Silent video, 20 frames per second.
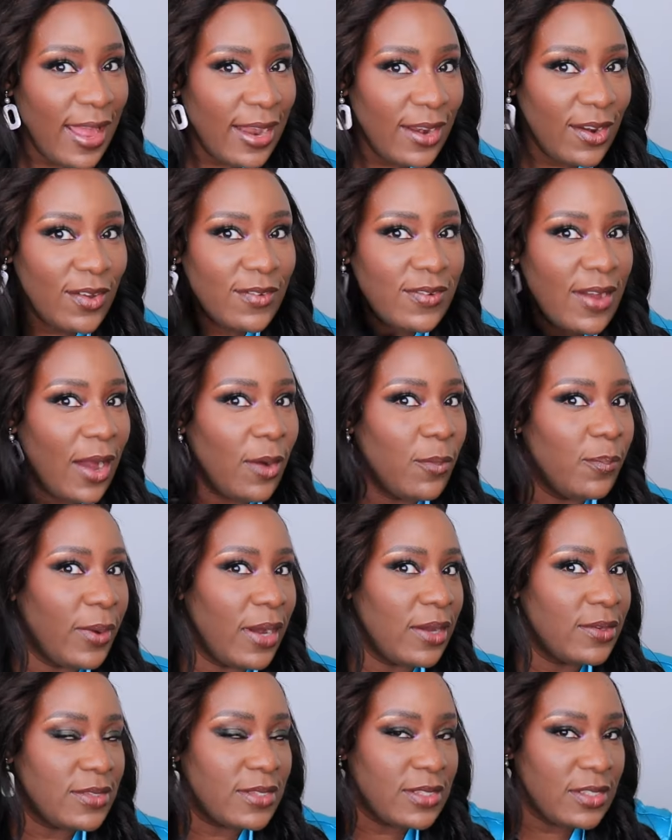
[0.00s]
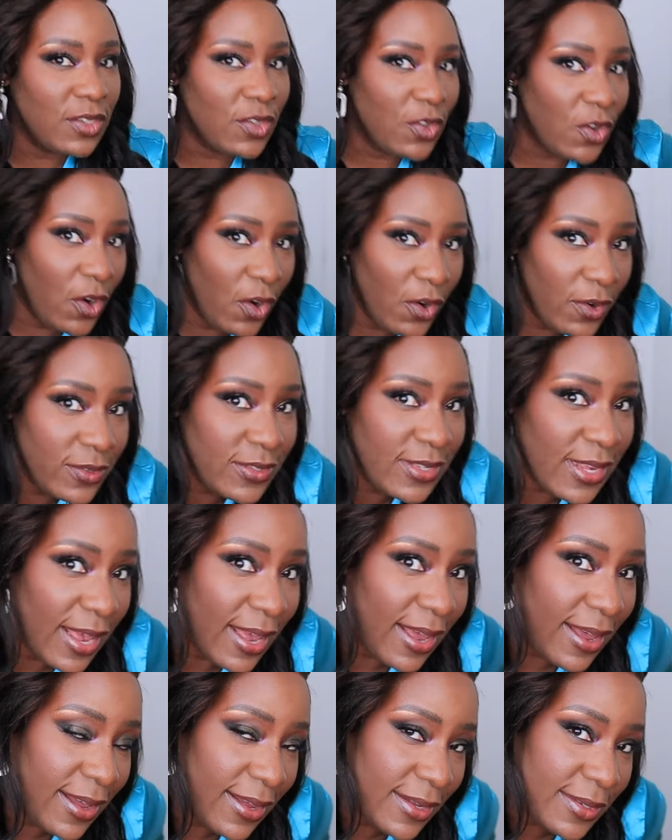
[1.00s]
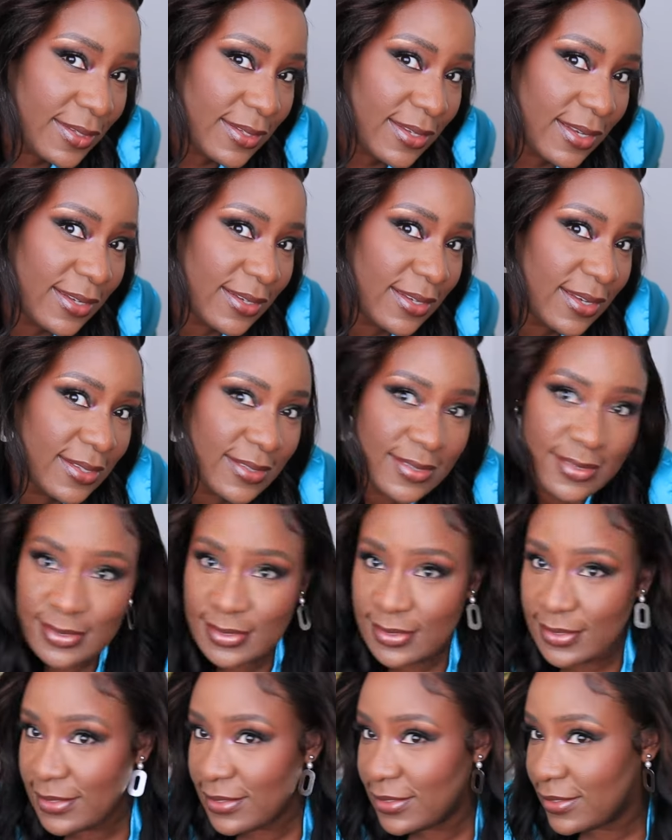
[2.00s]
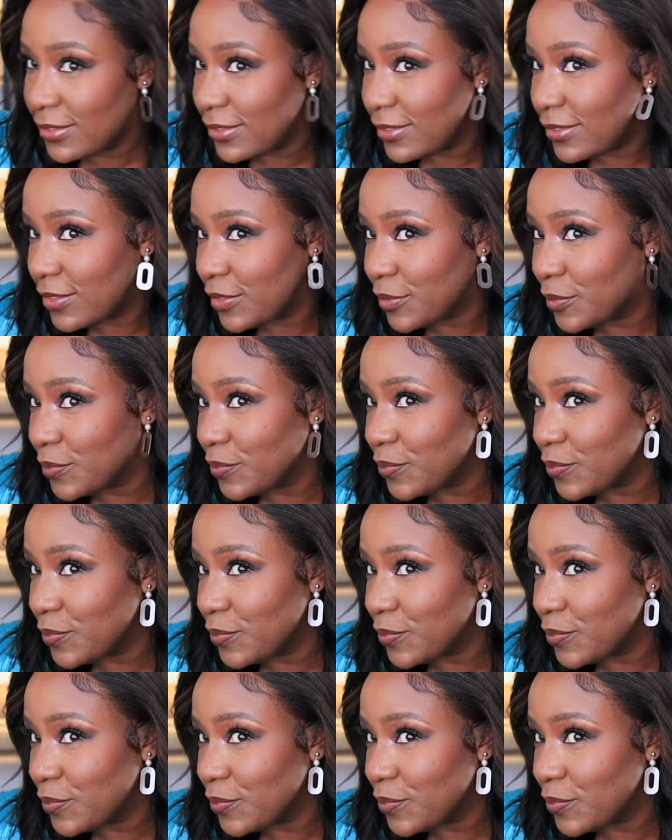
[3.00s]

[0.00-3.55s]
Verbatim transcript: I love how bouncy the curls are. Can you guys see this?